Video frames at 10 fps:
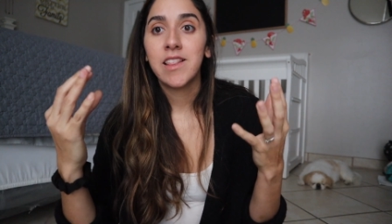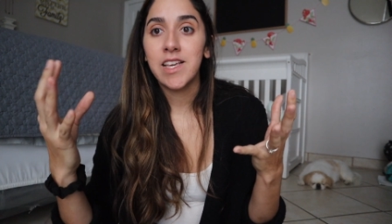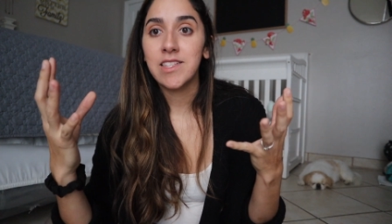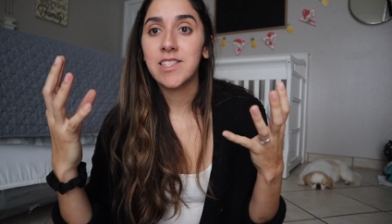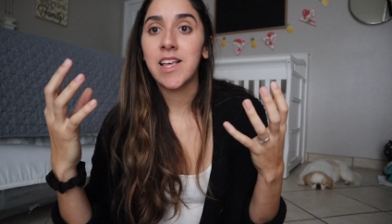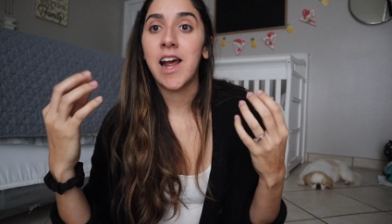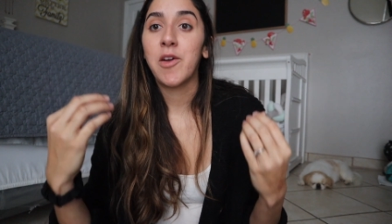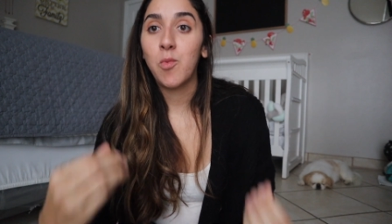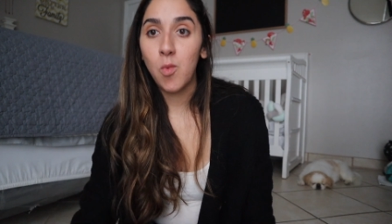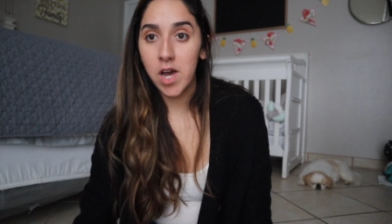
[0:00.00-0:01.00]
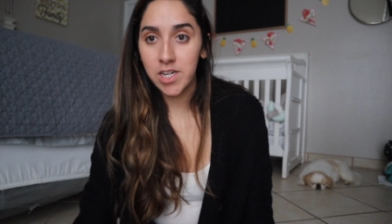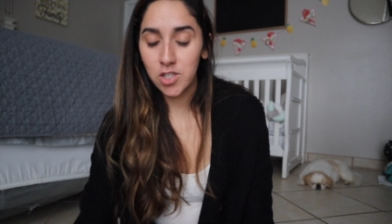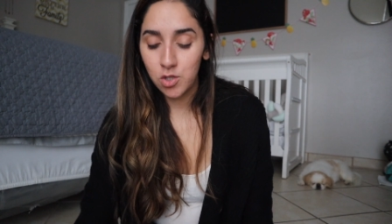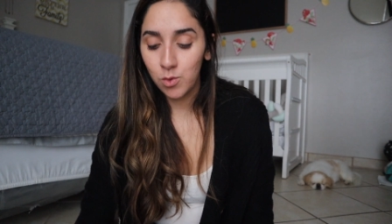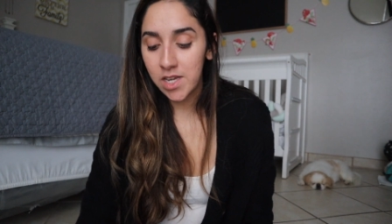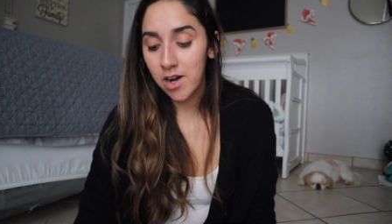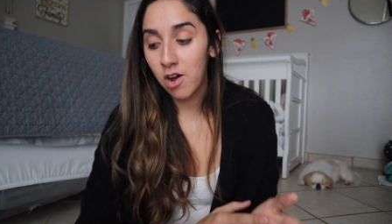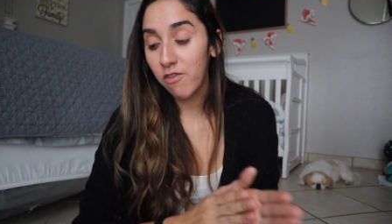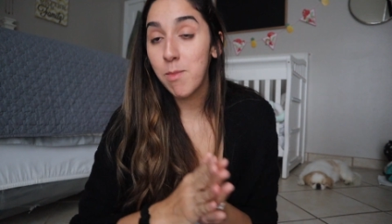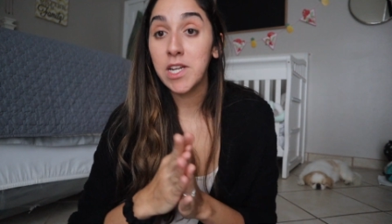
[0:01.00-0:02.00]
things that I wanted to get
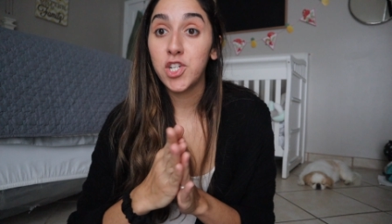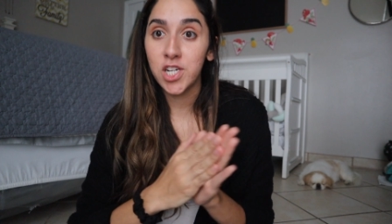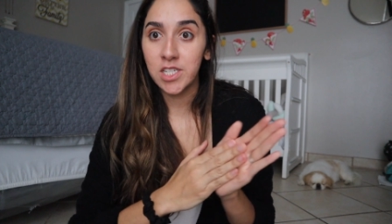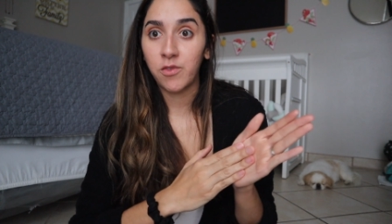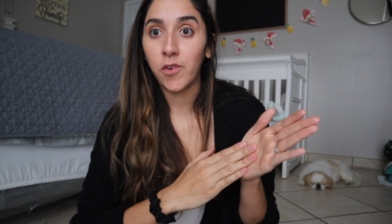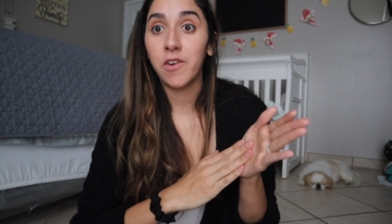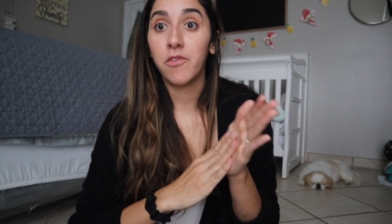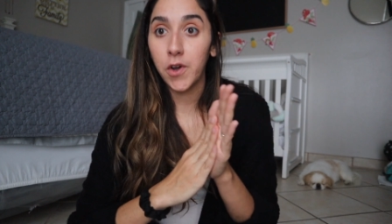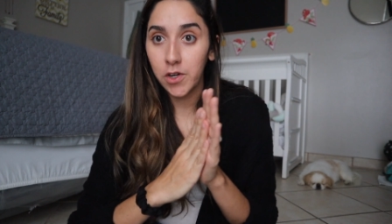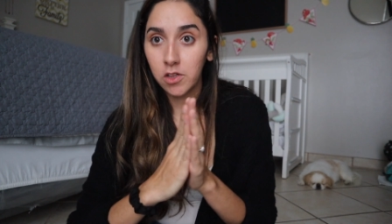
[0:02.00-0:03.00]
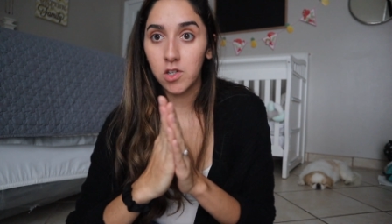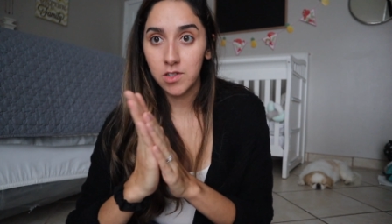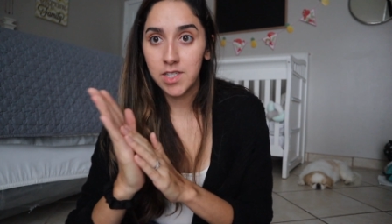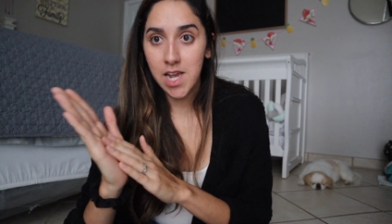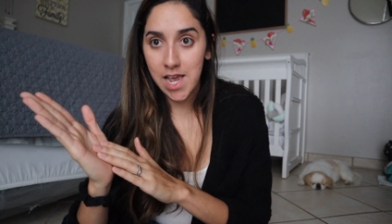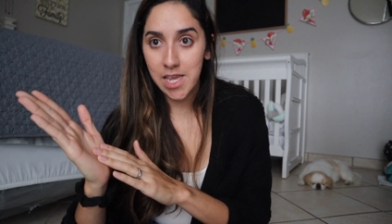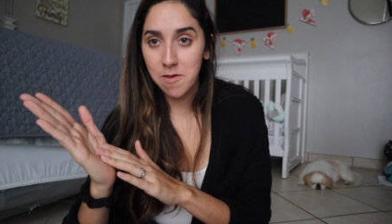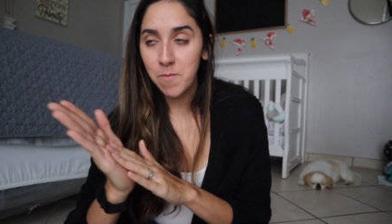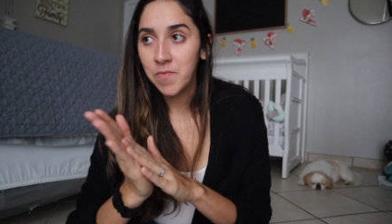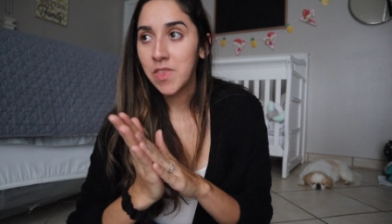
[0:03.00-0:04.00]
off my chest for a very long
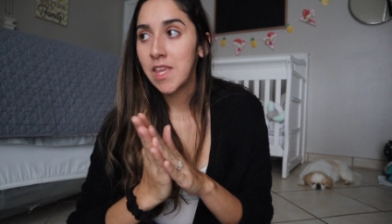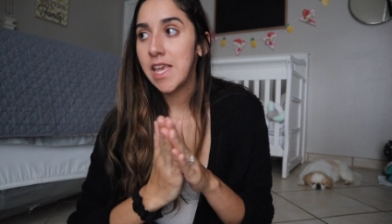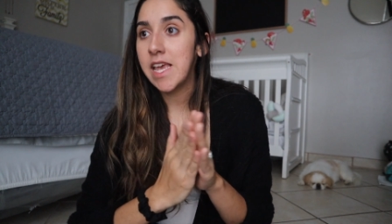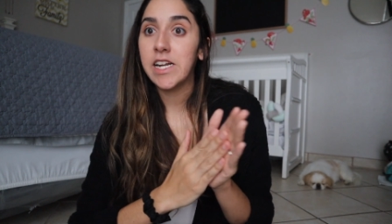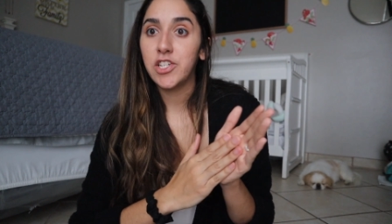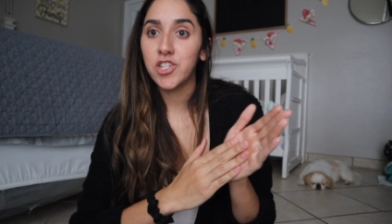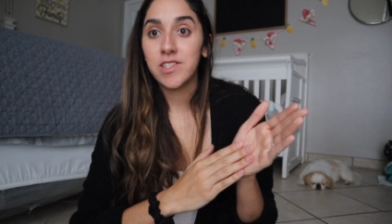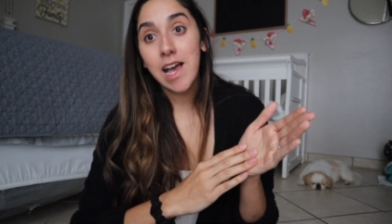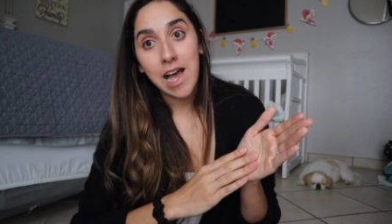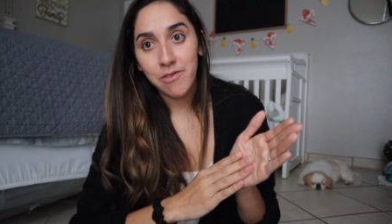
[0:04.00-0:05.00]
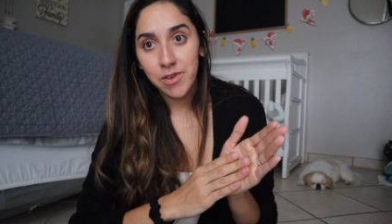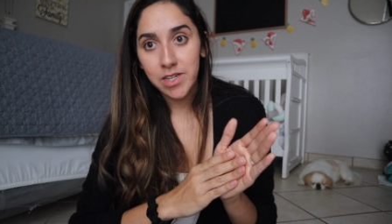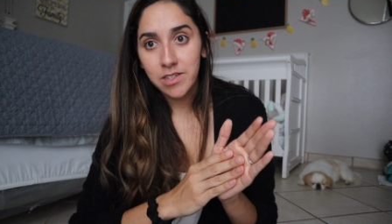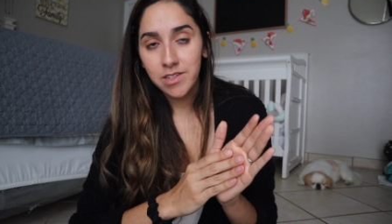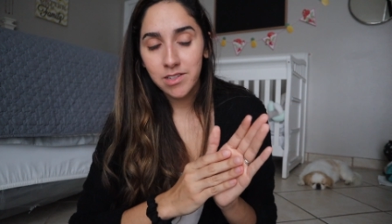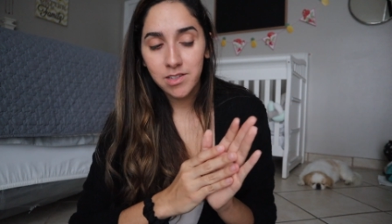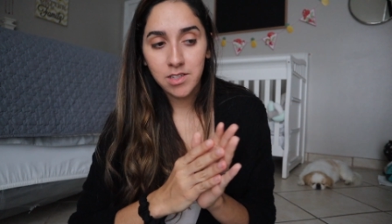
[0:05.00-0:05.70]
time, and I just haven't.